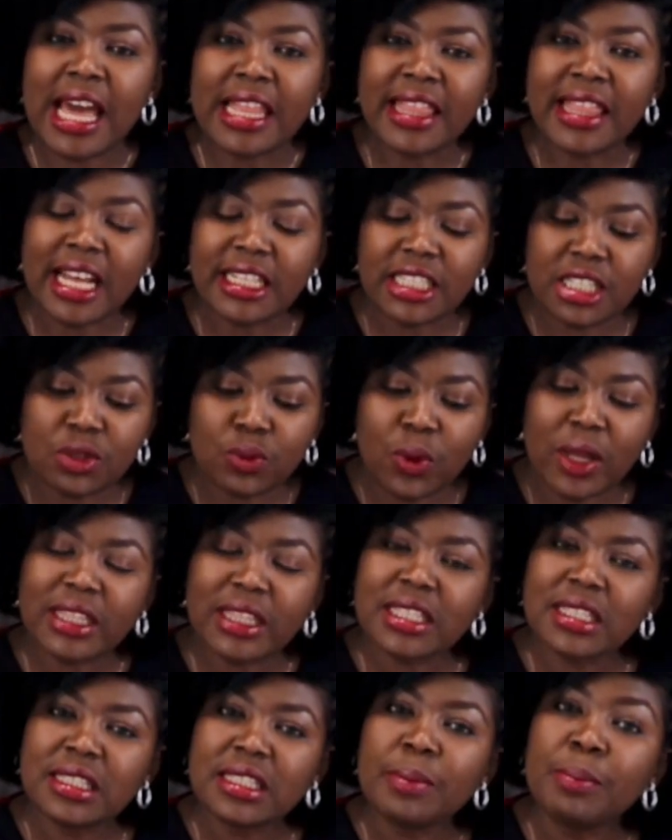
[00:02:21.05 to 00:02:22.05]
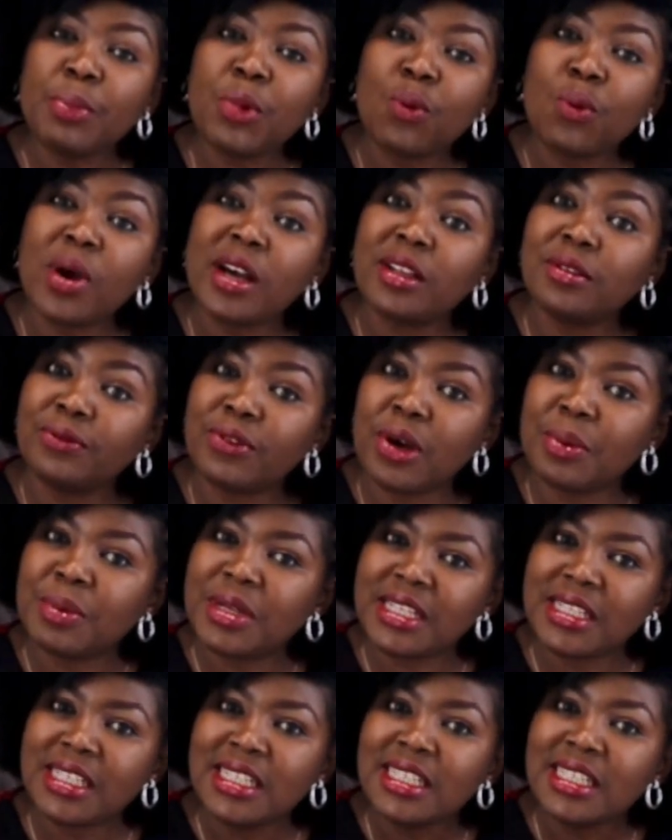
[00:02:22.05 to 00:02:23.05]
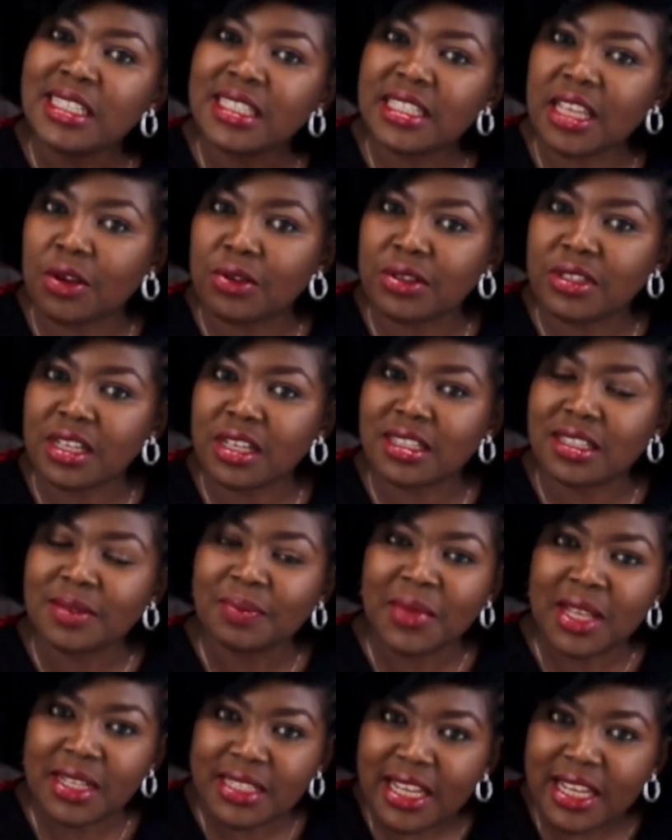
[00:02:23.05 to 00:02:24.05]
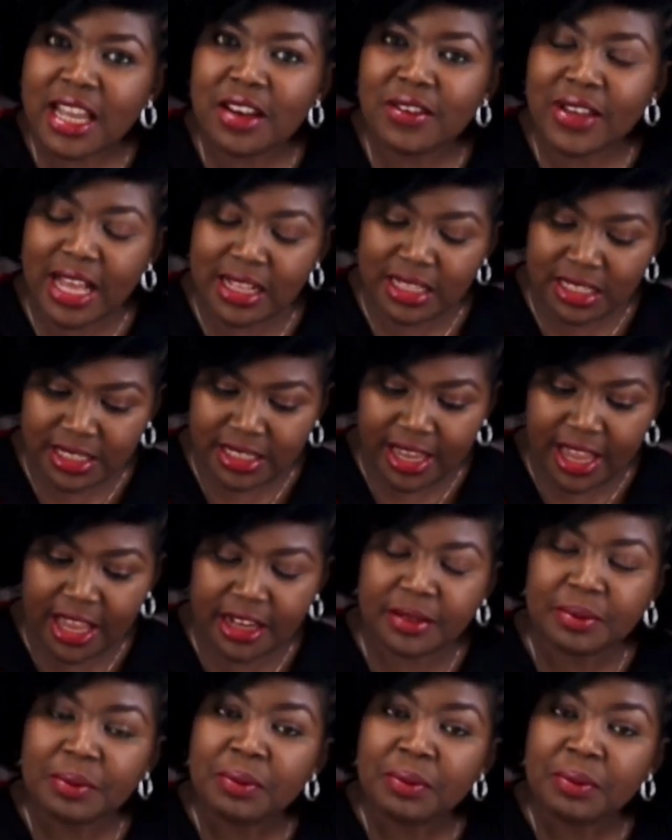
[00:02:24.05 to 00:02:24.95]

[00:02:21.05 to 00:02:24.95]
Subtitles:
And that is what the simple wealth formula tells us. Take a look at this again.